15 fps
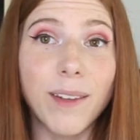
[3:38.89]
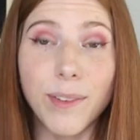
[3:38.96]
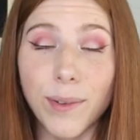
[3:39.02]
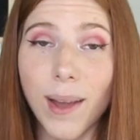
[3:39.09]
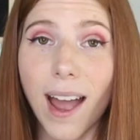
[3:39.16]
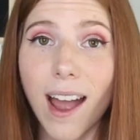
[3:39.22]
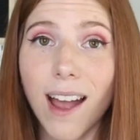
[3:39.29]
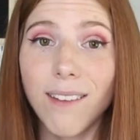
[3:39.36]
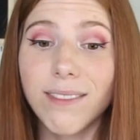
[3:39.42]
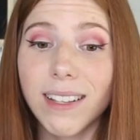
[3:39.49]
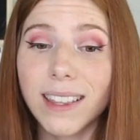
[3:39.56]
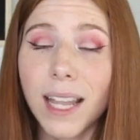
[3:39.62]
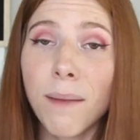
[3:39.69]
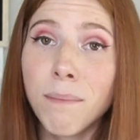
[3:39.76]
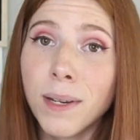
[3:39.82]
If you have,
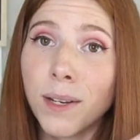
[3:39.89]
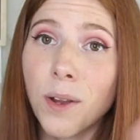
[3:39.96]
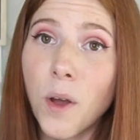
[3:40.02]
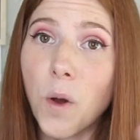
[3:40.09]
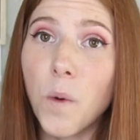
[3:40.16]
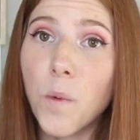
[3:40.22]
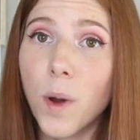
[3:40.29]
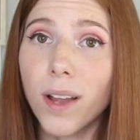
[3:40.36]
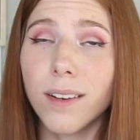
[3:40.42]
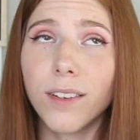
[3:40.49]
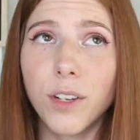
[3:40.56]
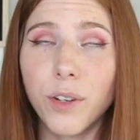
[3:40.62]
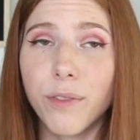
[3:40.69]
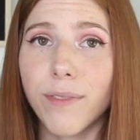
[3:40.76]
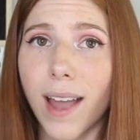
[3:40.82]
let me know what
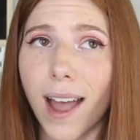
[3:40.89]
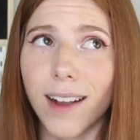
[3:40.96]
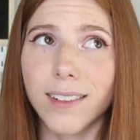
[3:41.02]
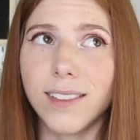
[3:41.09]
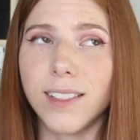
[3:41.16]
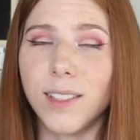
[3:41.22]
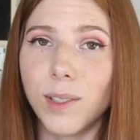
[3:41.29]
new fact